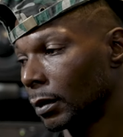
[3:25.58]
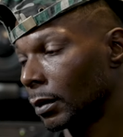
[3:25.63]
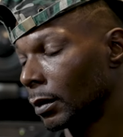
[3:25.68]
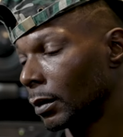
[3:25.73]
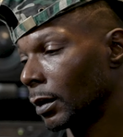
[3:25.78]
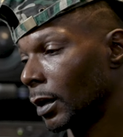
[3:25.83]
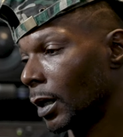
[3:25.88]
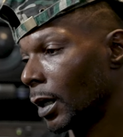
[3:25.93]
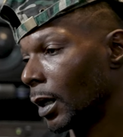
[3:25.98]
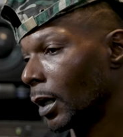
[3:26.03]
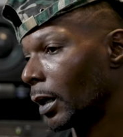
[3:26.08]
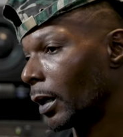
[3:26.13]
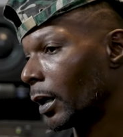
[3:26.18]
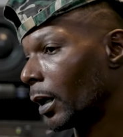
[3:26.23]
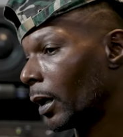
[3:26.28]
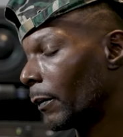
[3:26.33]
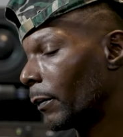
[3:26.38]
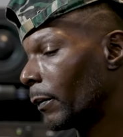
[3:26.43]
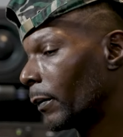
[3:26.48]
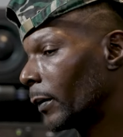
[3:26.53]

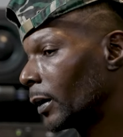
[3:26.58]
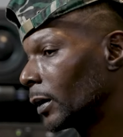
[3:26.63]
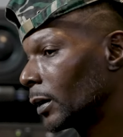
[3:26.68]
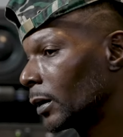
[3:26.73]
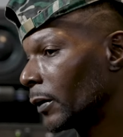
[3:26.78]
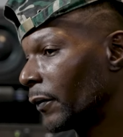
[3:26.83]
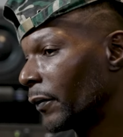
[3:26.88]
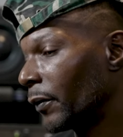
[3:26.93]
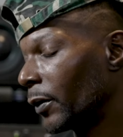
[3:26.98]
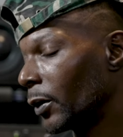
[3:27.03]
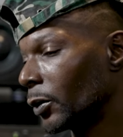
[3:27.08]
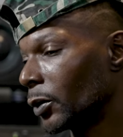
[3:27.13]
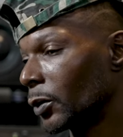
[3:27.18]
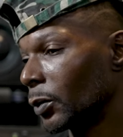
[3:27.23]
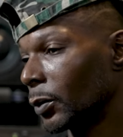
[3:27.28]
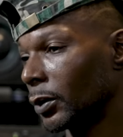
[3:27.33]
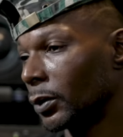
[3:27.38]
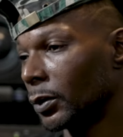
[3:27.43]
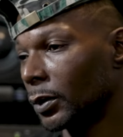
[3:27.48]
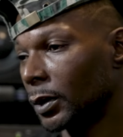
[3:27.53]
Nah, it's the first
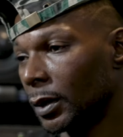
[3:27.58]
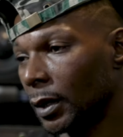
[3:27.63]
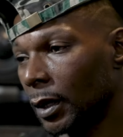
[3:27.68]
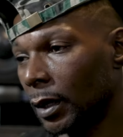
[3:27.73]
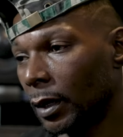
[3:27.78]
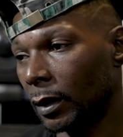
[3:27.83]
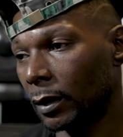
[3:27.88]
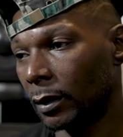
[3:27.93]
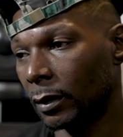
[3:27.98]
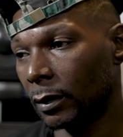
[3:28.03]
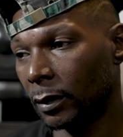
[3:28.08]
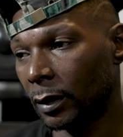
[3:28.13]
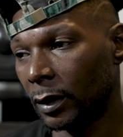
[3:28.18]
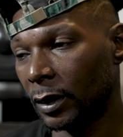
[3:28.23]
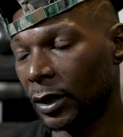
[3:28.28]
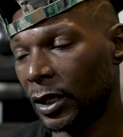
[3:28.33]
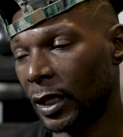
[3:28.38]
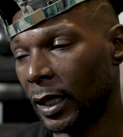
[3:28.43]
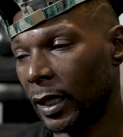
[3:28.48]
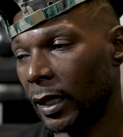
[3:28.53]
one you said, the
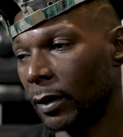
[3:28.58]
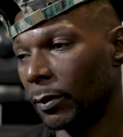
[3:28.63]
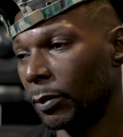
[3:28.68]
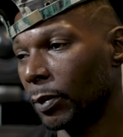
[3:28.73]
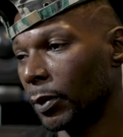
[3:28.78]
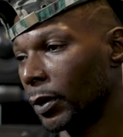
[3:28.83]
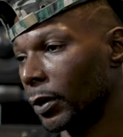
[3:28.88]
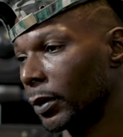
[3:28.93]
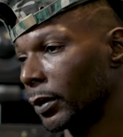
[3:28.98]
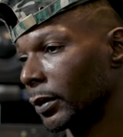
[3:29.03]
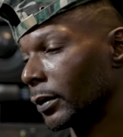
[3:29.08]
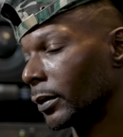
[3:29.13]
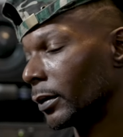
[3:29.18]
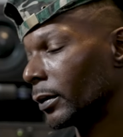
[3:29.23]
chain part.